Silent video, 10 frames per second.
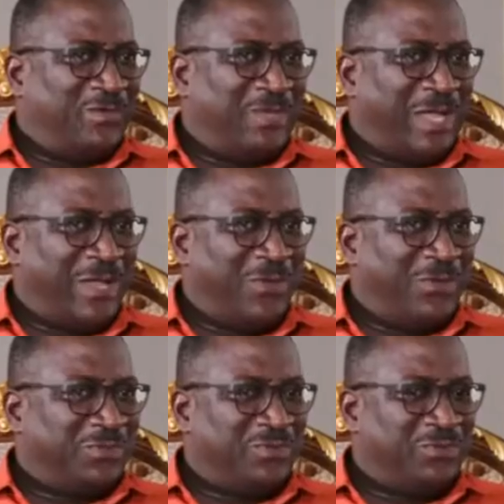now
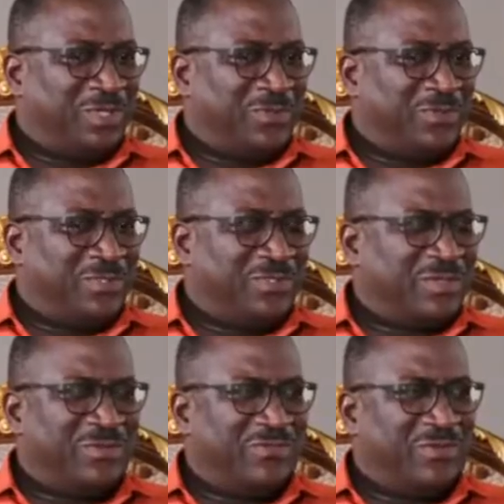what
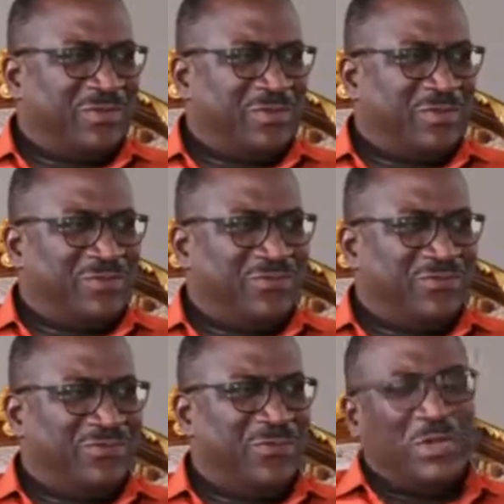some of your
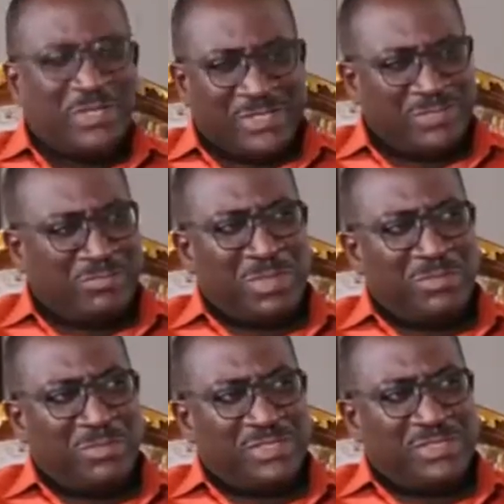fondest
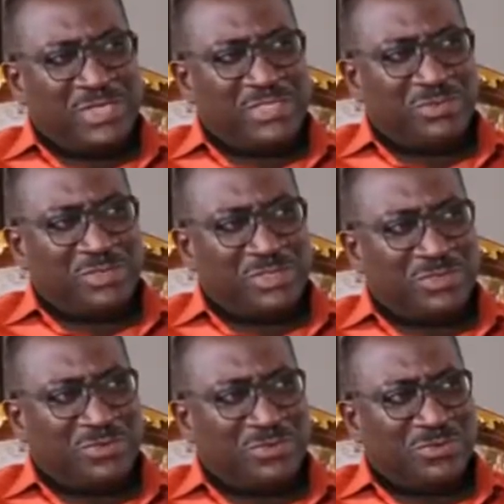memories in
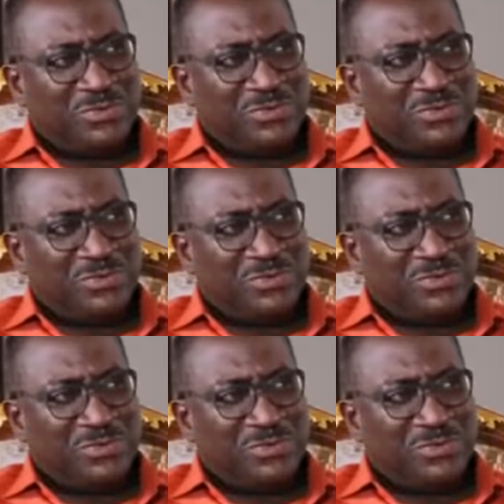Achimota School?